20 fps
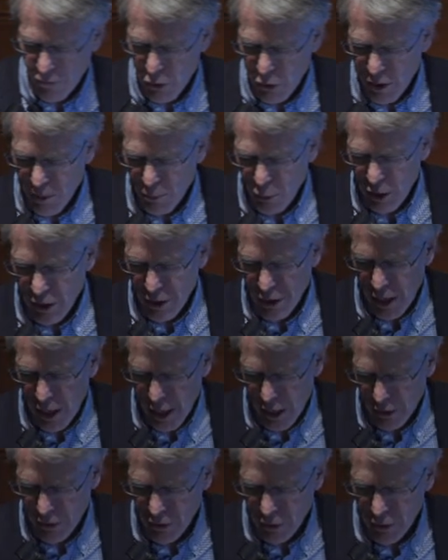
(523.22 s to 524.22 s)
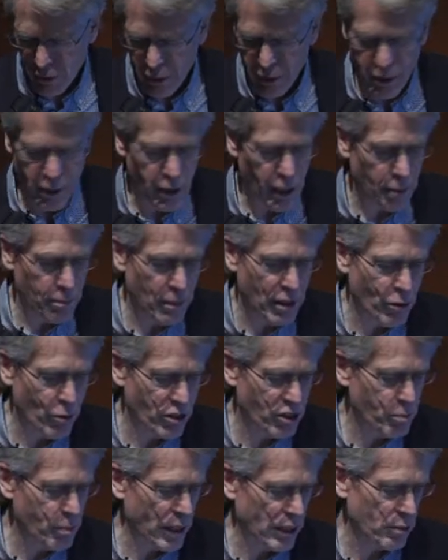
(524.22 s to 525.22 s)
a very important task. In many
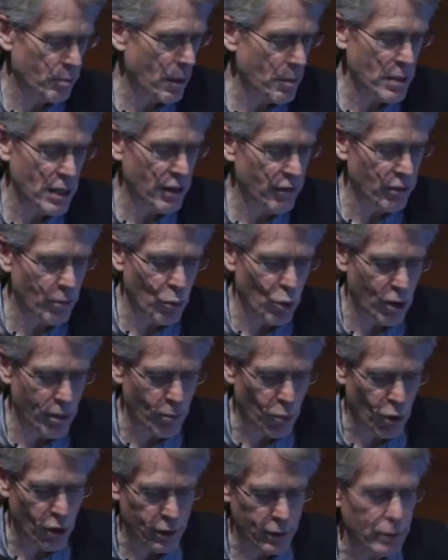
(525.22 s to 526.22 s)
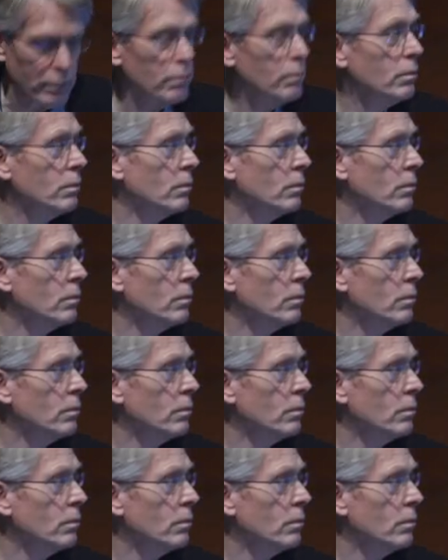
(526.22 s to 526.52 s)
respects, maybe even more important.